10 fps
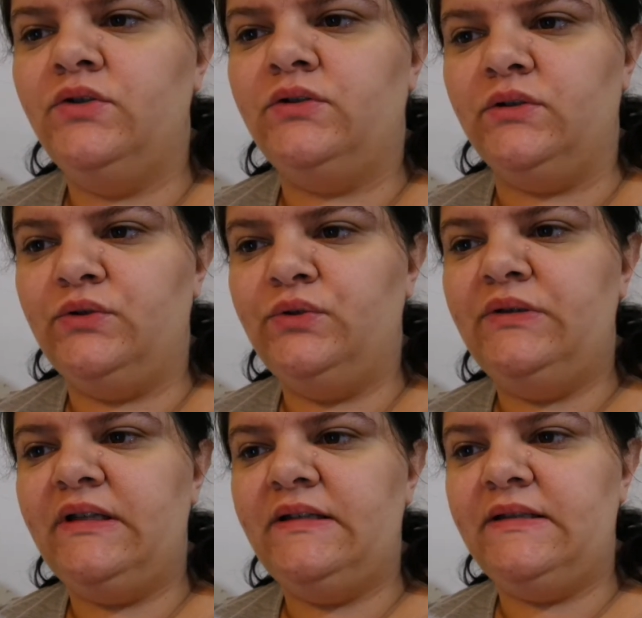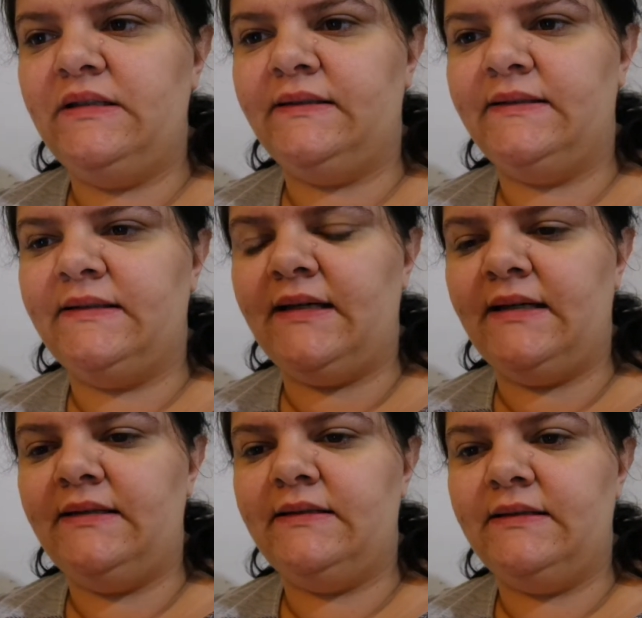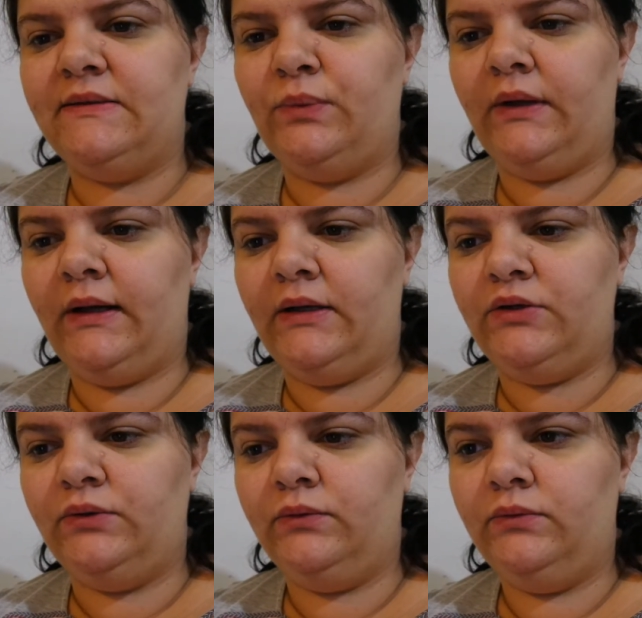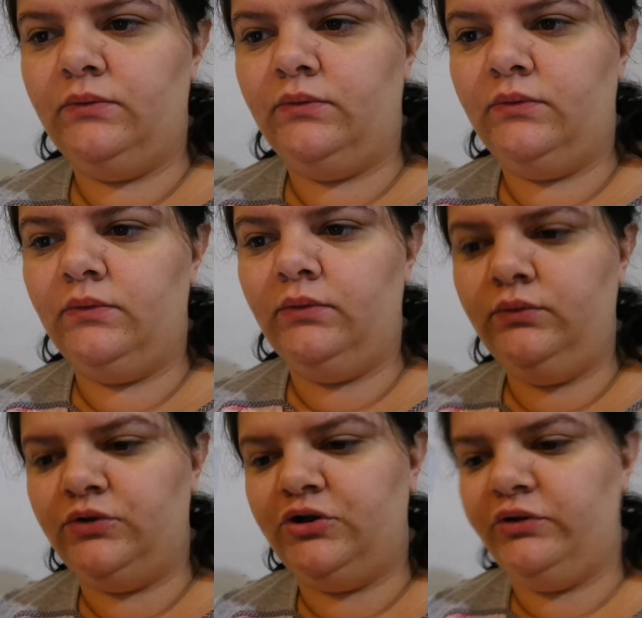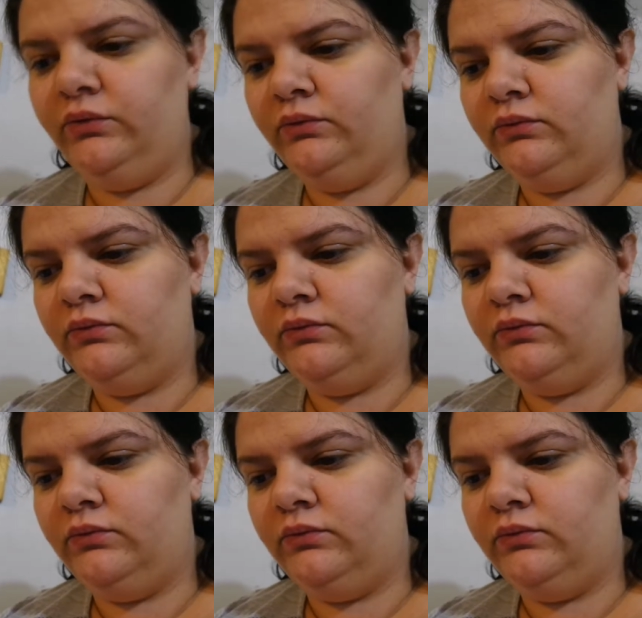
So Tuesdays and Thursdays is when I do. Oh shoot.